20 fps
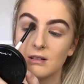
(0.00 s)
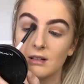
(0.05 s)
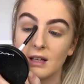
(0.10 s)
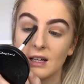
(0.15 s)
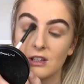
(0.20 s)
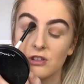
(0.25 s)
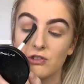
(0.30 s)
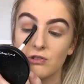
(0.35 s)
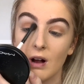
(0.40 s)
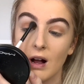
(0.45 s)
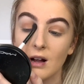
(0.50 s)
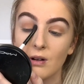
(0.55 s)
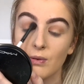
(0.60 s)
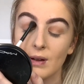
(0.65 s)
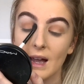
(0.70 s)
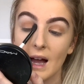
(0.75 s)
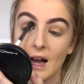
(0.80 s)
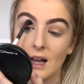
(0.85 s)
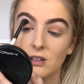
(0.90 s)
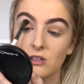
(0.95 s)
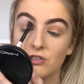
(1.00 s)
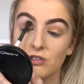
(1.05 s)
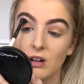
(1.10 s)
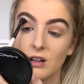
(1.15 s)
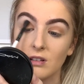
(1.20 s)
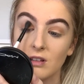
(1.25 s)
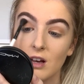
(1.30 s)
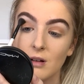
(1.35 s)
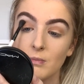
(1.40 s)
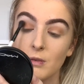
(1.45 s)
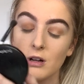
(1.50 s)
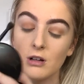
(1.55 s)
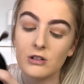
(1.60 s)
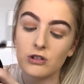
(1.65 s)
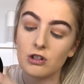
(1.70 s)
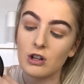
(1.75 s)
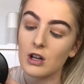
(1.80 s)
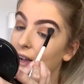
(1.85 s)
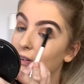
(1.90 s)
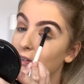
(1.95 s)
like drunk. We hadn't drunk that
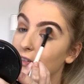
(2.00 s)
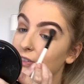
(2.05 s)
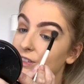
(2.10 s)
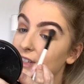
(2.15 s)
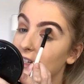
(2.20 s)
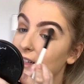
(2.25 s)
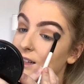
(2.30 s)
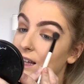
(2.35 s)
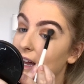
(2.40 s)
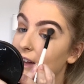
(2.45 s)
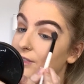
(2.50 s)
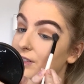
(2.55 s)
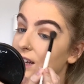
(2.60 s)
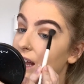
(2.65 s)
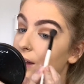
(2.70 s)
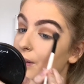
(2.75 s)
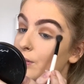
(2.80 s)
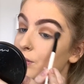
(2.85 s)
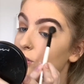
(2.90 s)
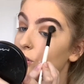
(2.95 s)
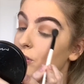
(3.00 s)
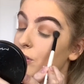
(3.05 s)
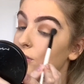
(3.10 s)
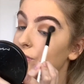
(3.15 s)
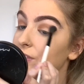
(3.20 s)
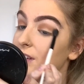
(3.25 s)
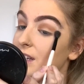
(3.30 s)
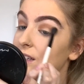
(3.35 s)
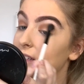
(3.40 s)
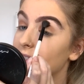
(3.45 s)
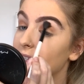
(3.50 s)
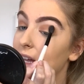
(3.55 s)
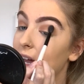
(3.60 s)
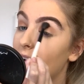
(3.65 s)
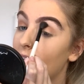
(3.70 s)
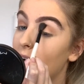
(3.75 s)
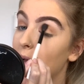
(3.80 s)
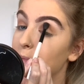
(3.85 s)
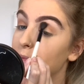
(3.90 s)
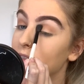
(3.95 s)
much. I got to 11, I was obviously
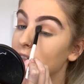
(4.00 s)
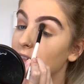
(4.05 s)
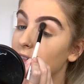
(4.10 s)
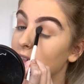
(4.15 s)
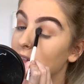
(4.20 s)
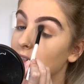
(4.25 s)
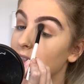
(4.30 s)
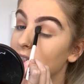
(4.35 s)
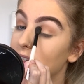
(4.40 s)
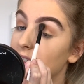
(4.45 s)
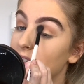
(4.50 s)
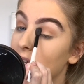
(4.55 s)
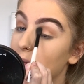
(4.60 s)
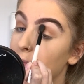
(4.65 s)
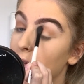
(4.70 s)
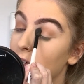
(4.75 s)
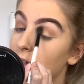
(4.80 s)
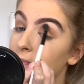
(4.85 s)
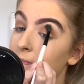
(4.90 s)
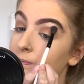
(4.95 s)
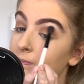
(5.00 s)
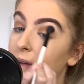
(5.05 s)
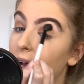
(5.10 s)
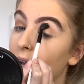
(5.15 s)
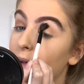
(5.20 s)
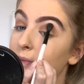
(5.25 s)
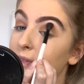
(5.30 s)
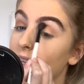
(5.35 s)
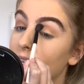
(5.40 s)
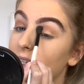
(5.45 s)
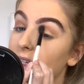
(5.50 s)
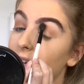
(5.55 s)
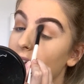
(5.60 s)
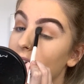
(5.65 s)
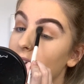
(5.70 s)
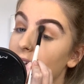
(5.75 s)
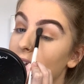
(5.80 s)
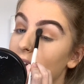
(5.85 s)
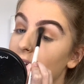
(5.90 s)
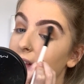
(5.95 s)
absolutely steaming. I was like,
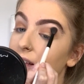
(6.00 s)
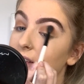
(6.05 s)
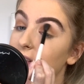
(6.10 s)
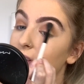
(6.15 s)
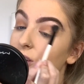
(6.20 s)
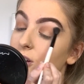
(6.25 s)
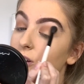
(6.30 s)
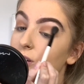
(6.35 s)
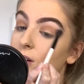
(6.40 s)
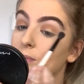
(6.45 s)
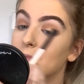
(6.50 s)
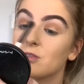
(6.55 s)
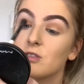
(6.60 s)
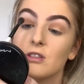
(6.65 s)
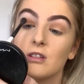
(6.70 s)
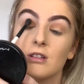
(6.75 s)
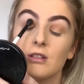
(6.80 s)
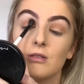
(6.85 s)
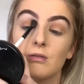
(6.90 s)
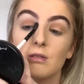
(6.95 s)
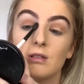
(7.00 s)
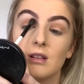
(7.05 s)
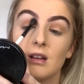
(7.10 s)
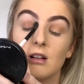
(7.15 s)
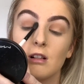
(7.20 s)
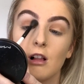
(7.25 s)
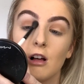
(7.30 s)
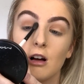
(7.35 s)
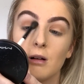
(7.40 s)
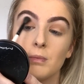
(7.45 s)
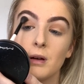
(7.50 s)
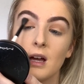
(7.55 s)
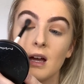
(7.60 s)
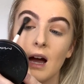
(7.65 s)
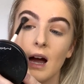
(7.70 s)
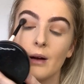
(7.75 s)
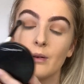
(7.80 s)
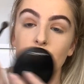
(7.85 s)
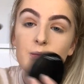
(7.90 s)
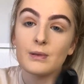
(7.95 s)
yeah, let's go. I'm just gonna go to the club.
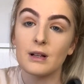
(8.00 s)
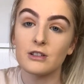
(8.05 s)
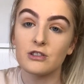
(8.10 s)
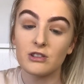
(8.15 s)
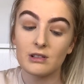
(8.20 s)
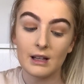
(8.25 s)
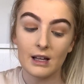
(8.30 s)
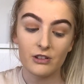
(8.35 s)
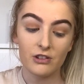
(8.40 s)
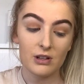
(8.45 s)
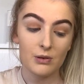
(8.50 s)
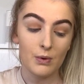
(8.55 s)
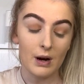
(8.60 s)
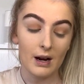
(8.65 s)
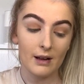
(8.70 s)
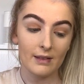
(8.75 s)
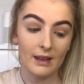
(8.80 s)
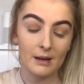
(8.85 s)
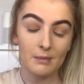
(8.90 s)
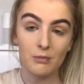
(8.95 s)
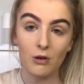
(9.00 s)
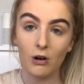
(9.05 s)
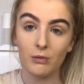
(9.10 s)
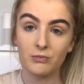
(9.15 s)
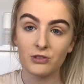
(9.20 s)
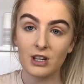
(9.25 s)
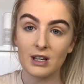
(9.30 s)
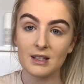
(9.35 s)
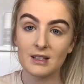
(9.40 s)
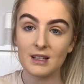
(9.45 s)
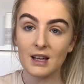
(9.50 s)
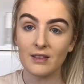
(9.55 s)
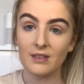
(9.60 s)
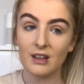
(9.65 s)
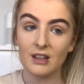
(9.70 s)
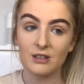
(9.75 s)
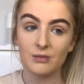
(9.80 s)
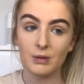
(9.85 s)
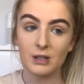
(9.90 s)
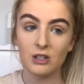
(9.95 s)
I was literally wearing like mom jeans and
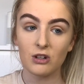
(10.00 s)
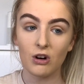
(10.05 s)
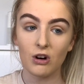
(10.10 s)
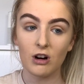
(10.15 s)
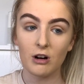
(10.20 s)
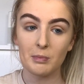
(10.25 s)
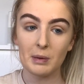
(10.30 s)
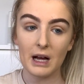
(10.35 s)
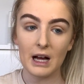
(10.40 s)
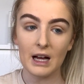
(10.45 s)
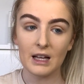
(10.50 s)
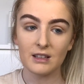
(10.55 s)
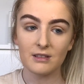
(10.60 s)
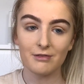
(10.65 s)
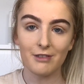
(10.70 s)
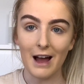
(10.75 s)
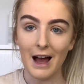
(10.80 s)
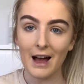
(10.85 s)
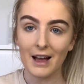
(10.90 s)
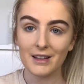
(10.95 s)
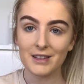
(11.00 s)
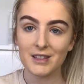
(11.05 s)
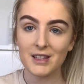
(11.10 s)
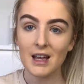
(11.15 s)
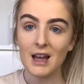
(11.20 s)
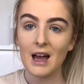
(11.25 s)
this wee top and Vans,